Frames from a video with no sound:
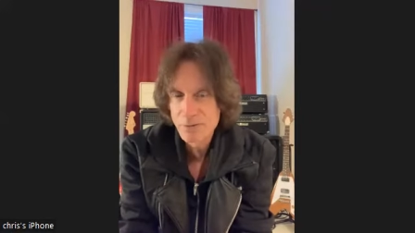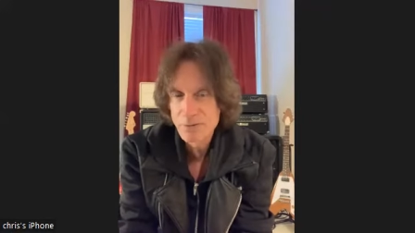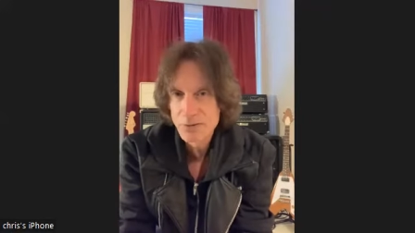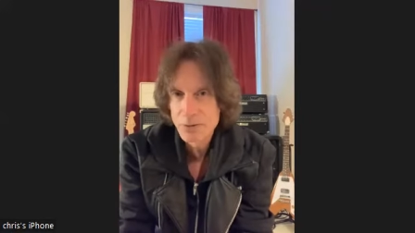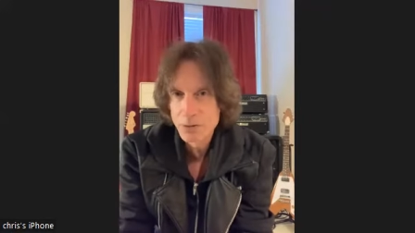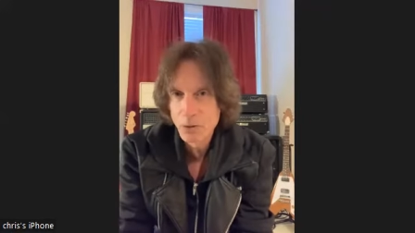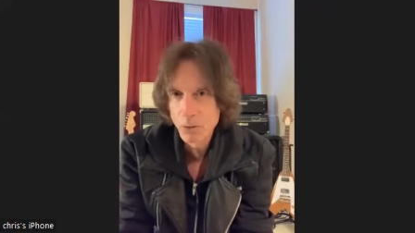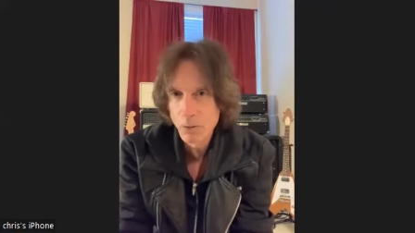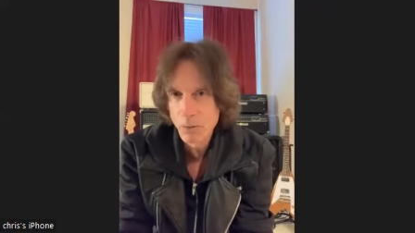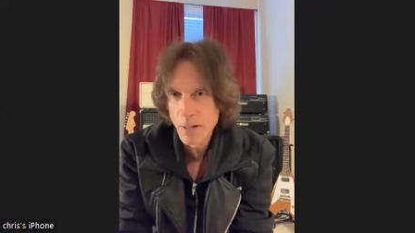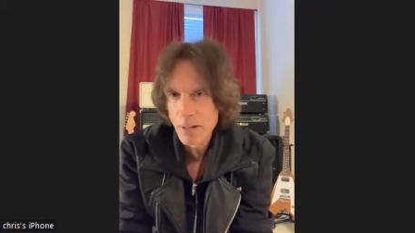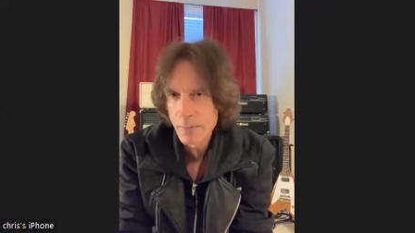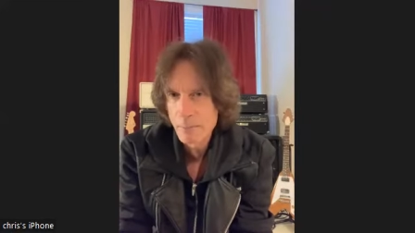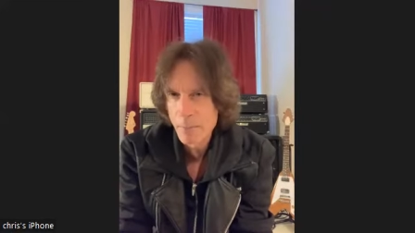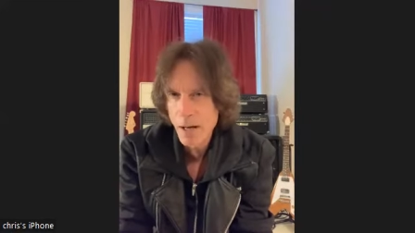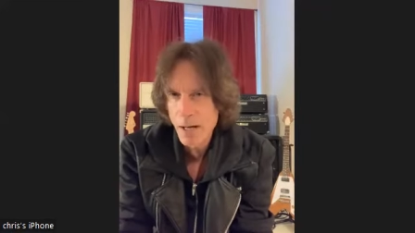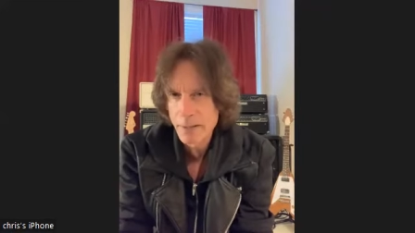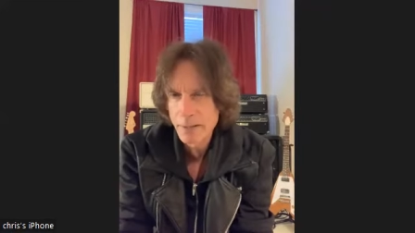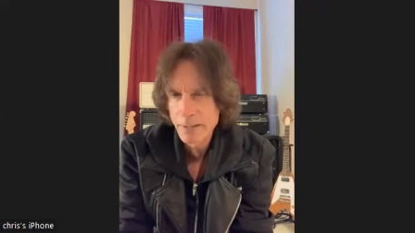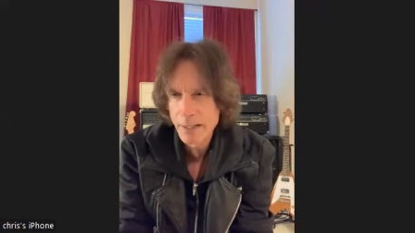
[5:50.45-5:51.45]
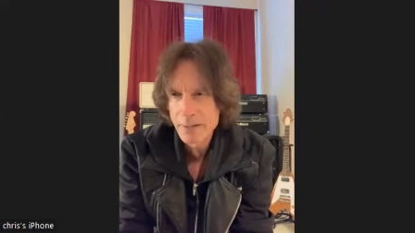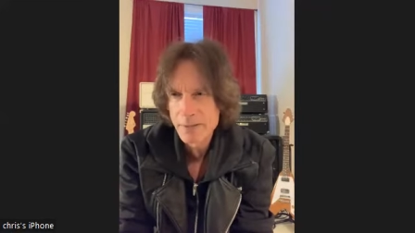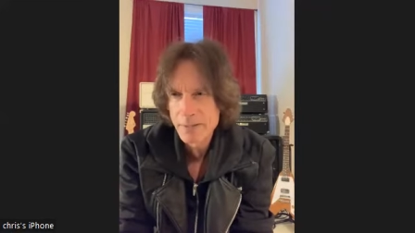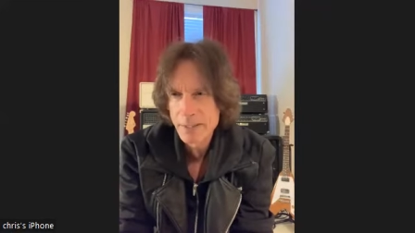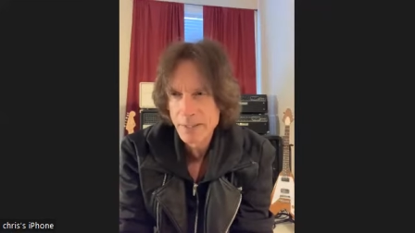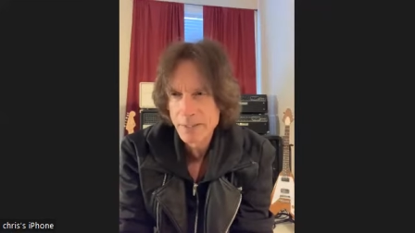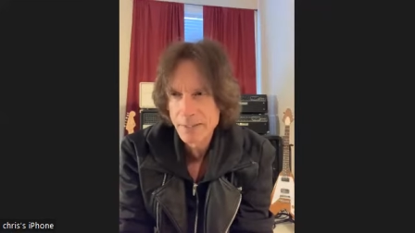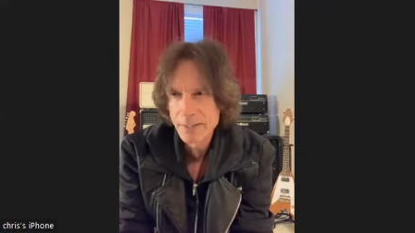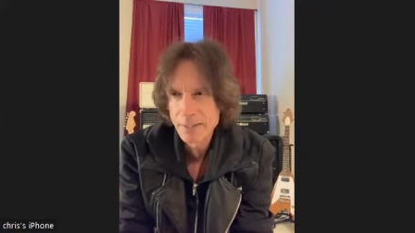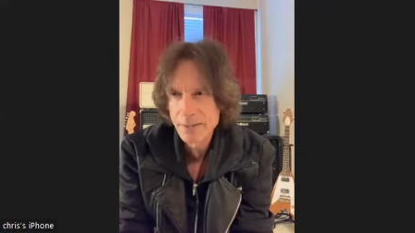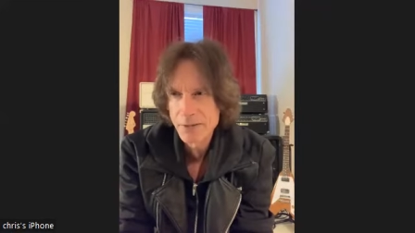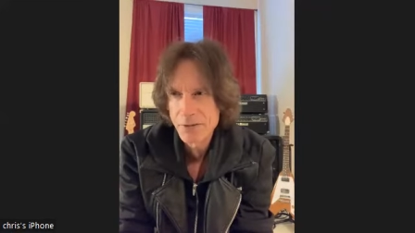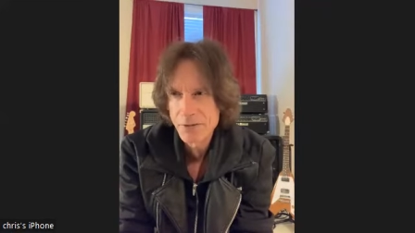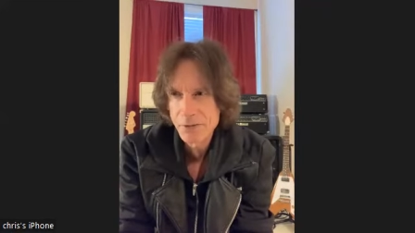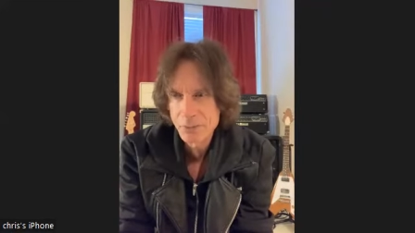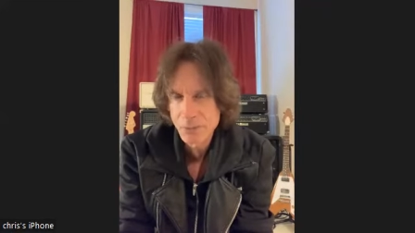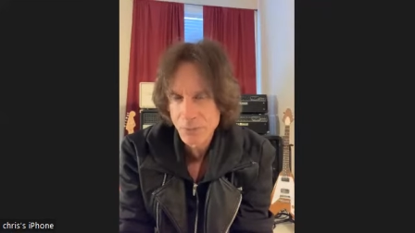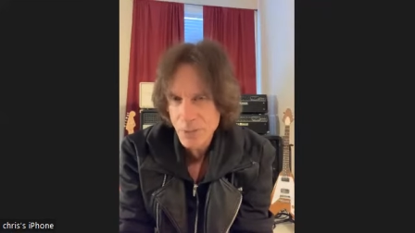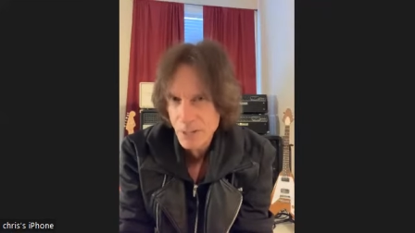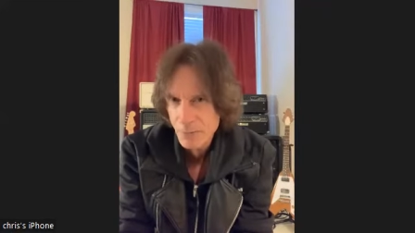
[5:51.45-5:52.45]
So Graham Bonnet, I think, did
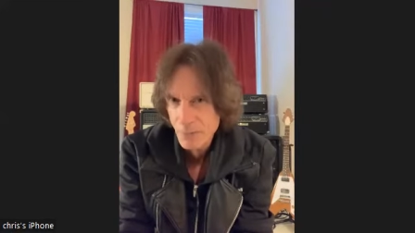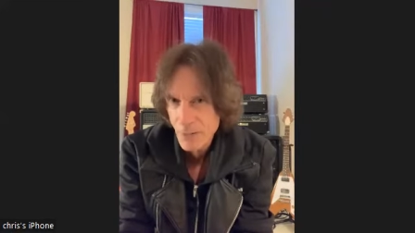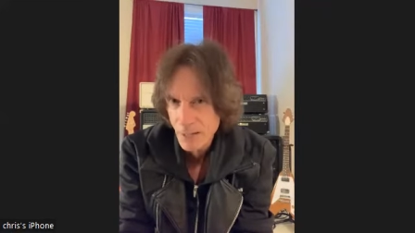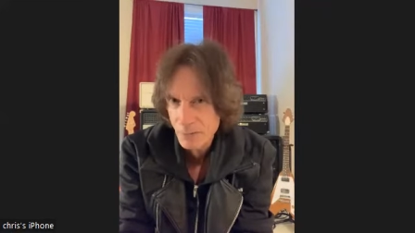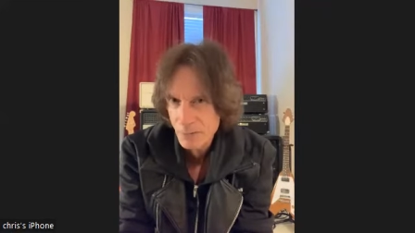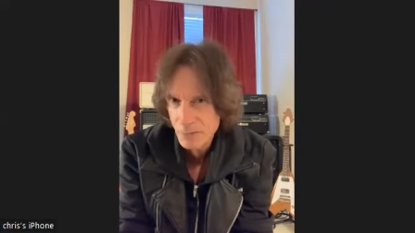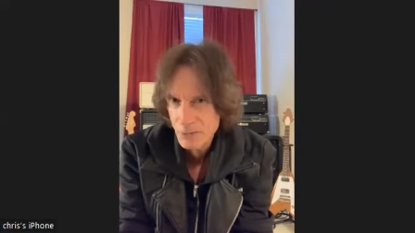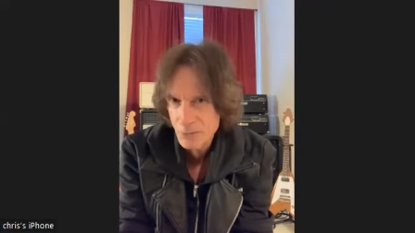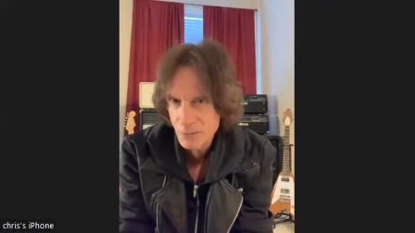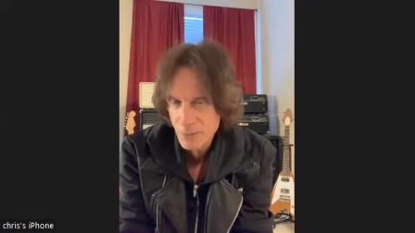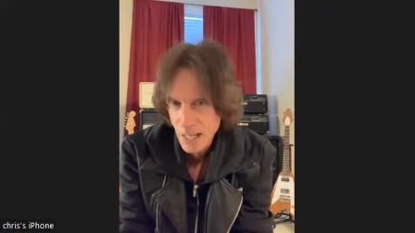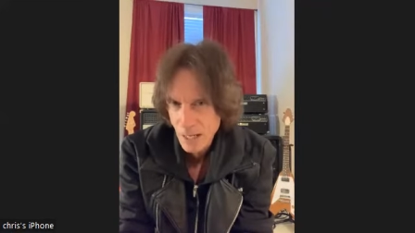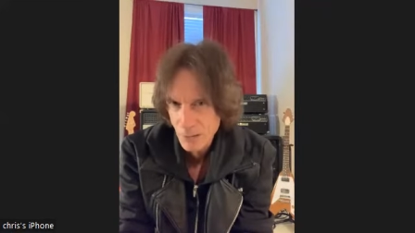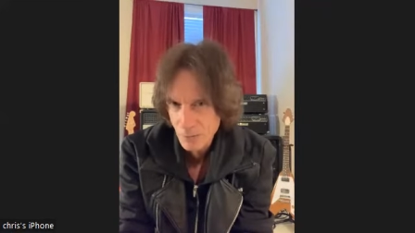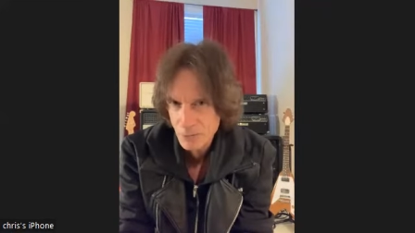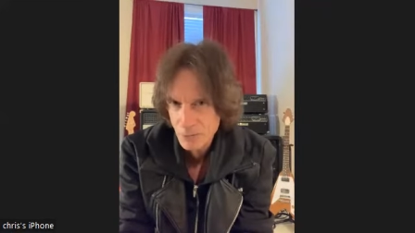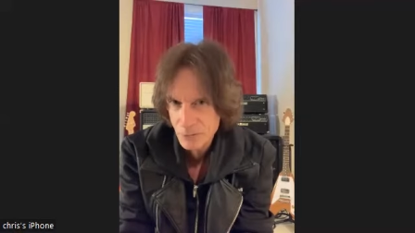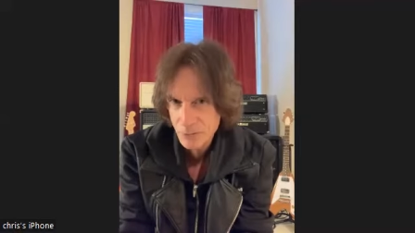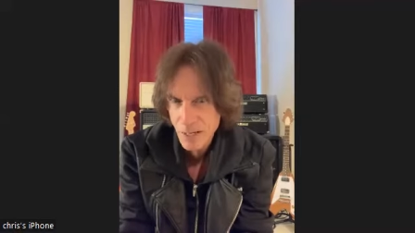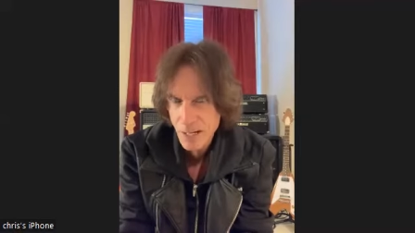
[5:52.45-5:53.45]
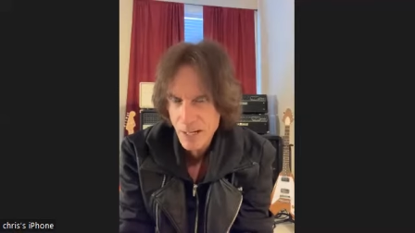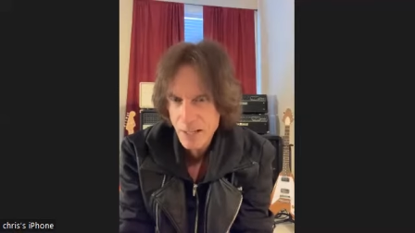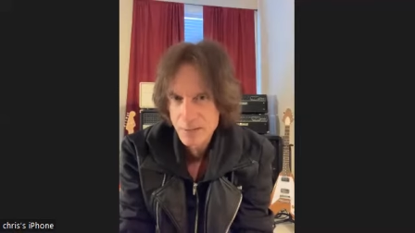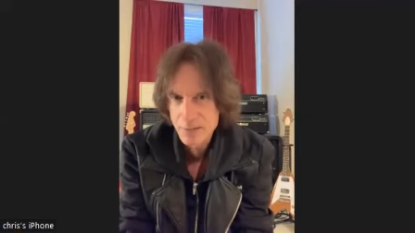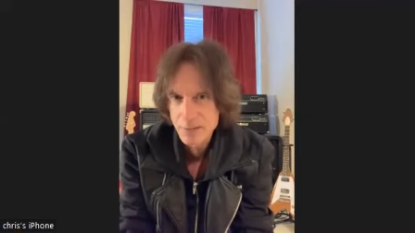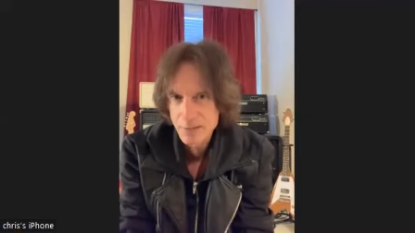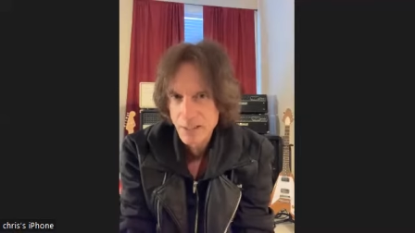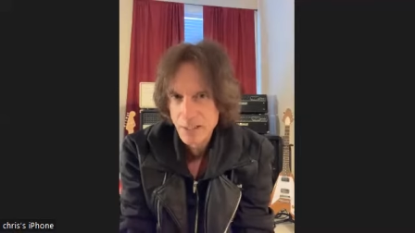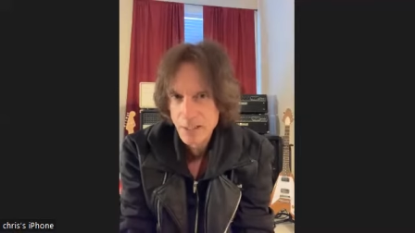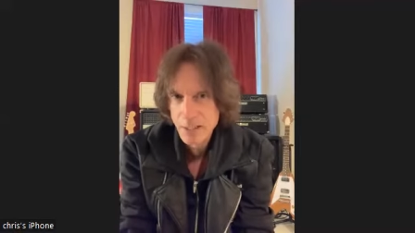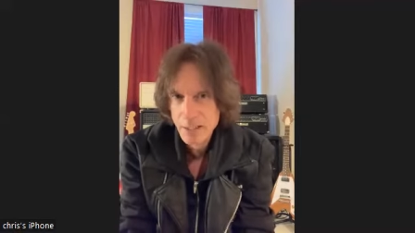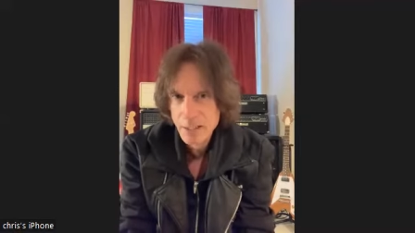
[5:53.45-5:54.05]
three records with Alcatraz.